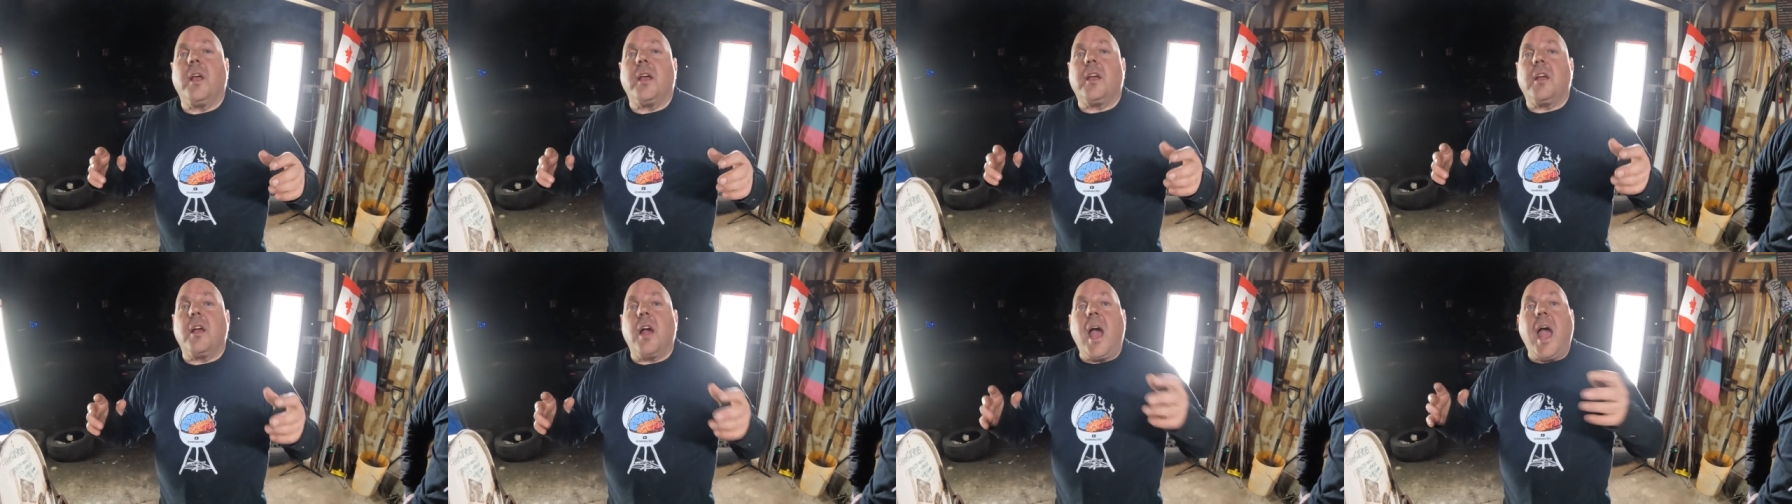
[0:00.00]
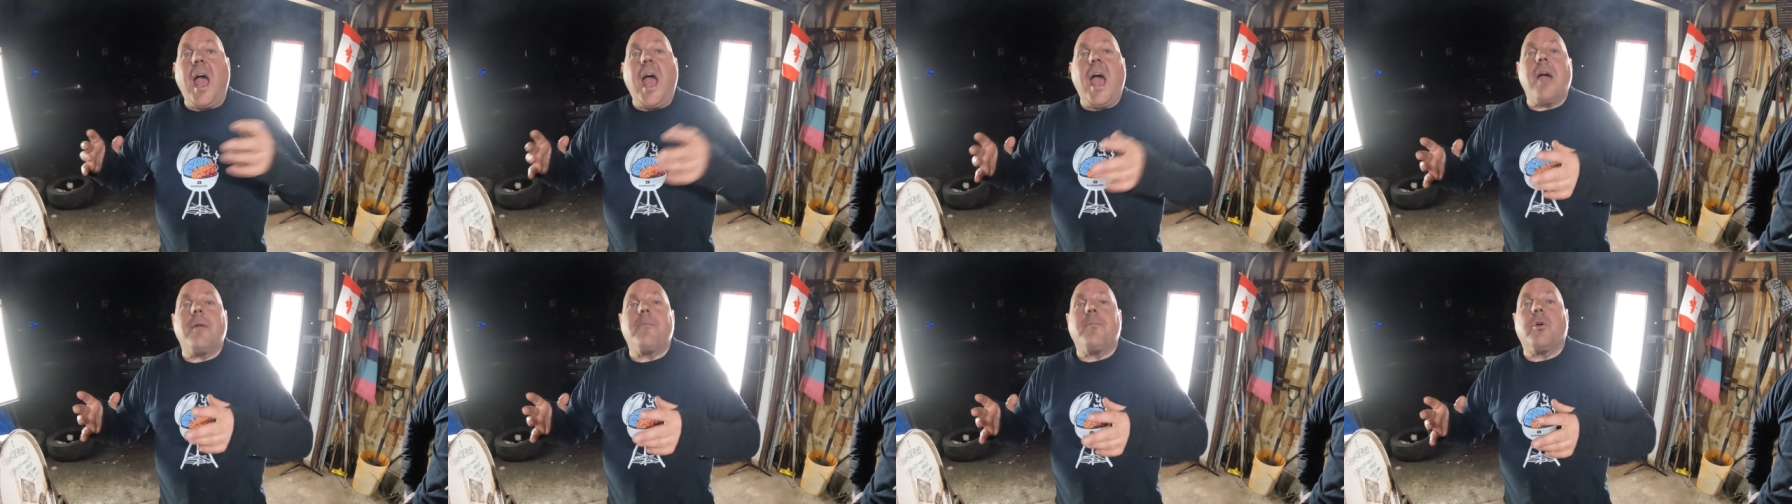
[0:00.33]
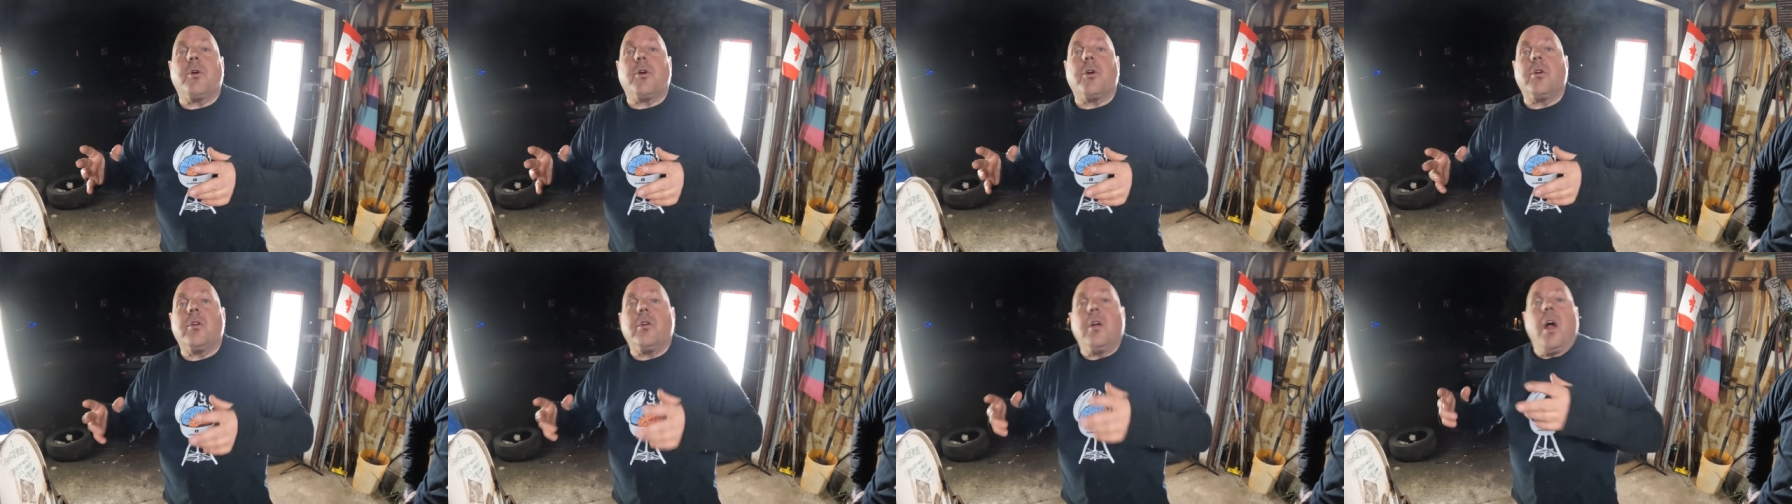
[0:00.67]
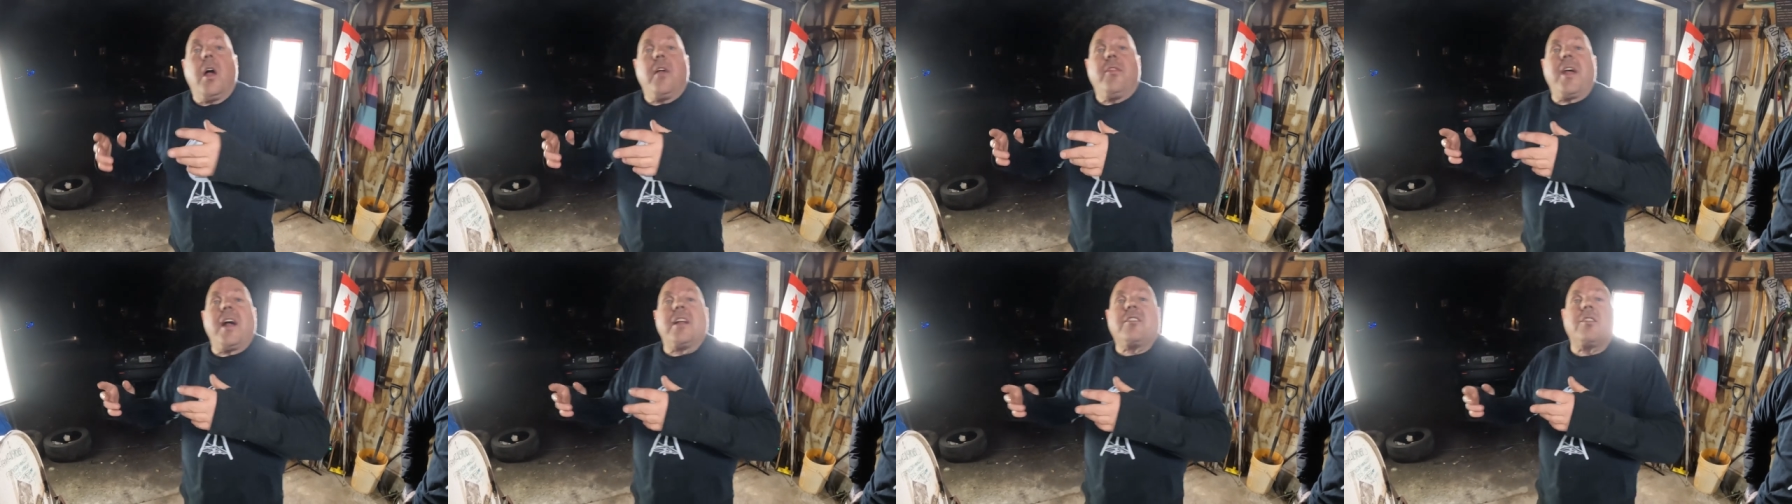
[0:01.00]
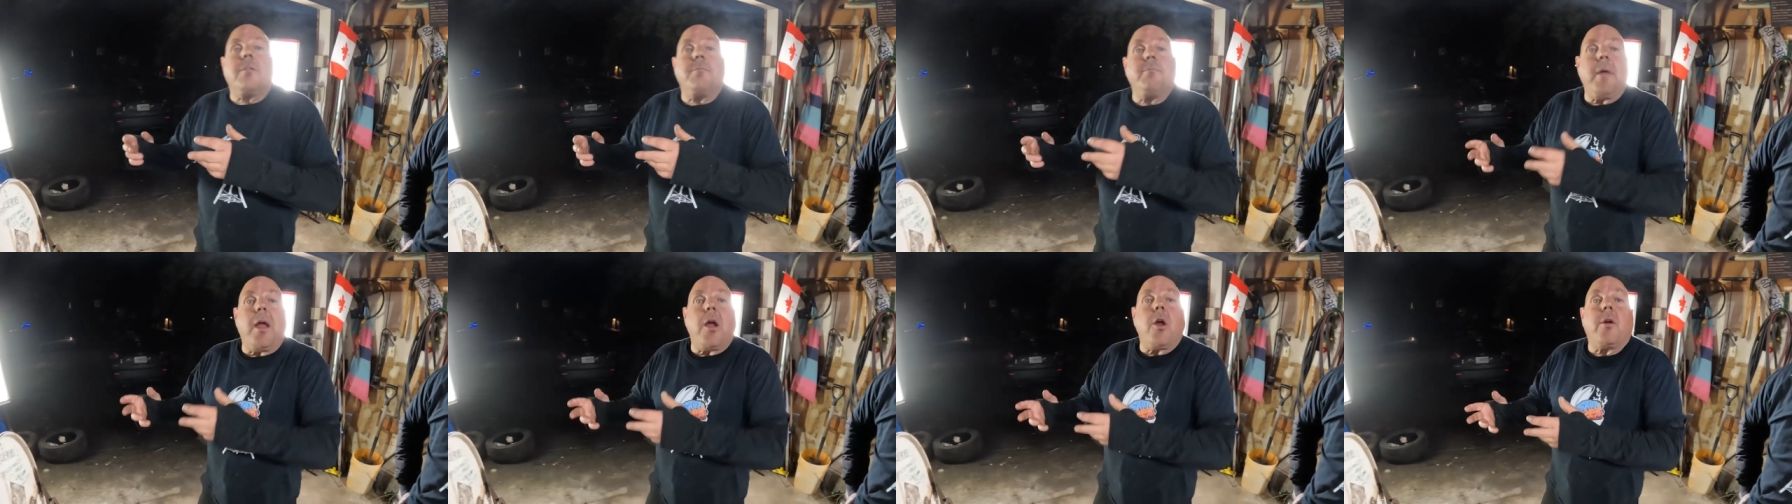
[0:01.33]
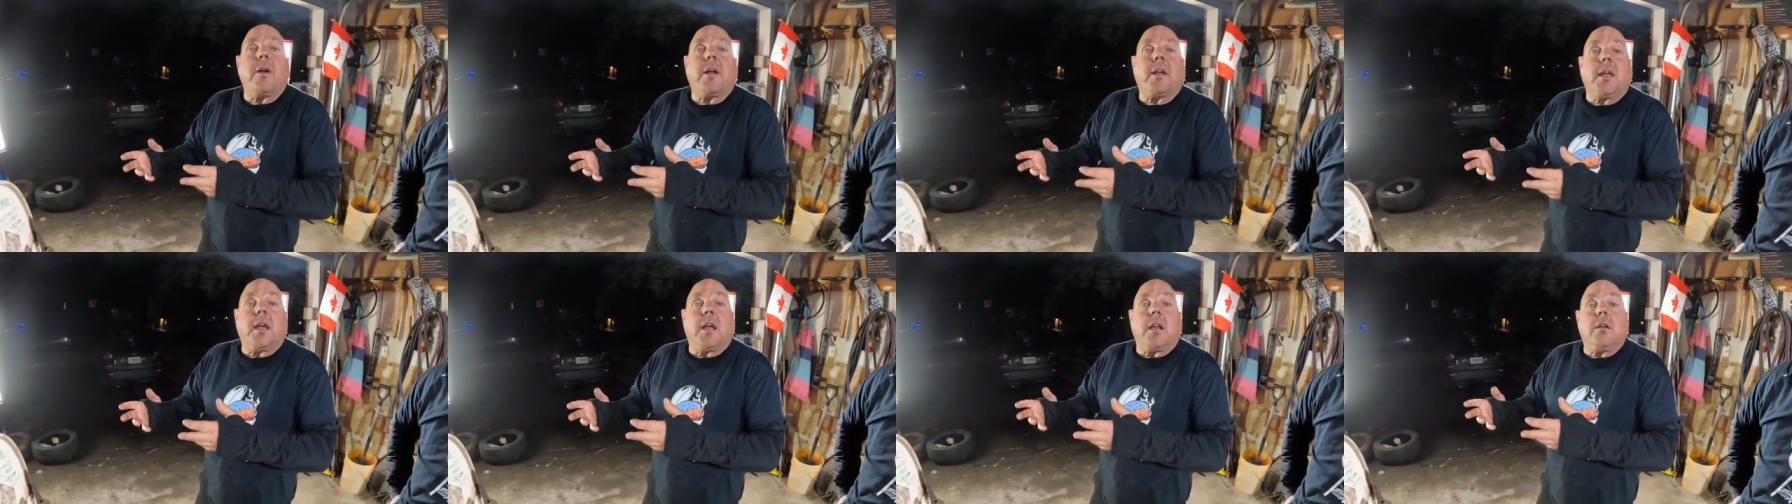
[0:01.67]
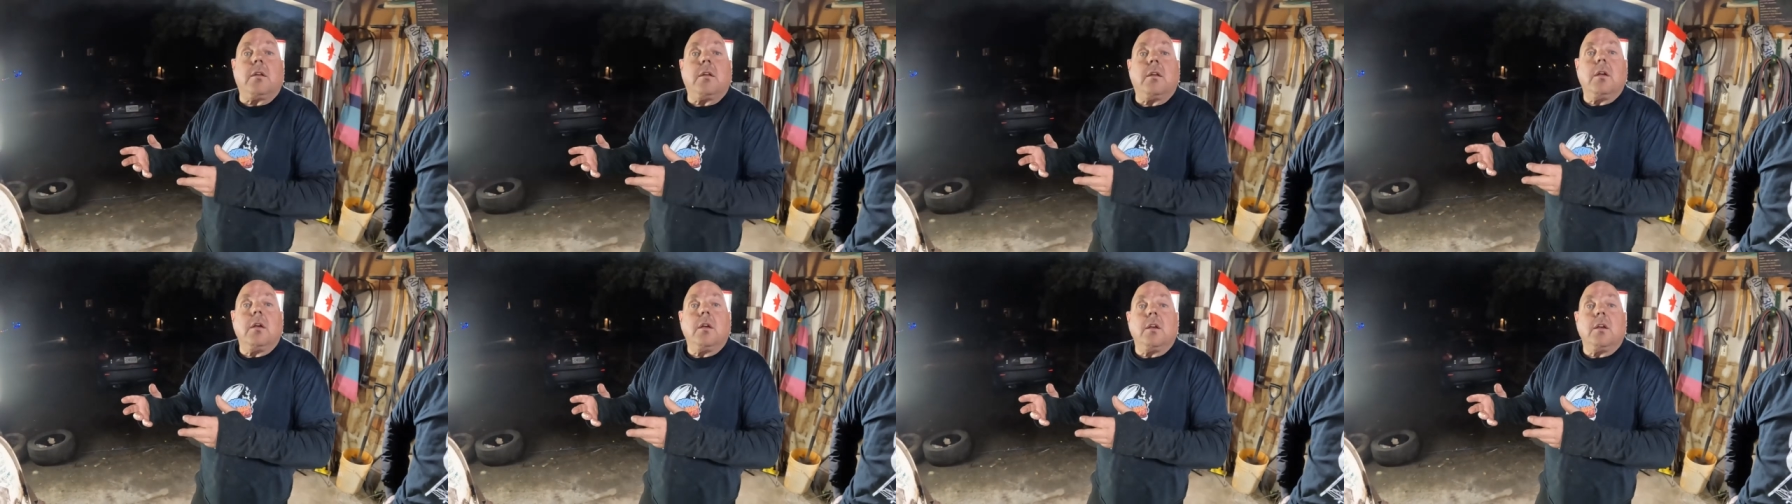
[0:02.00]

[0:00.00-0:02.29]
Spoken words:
Like a hamburger, that's American.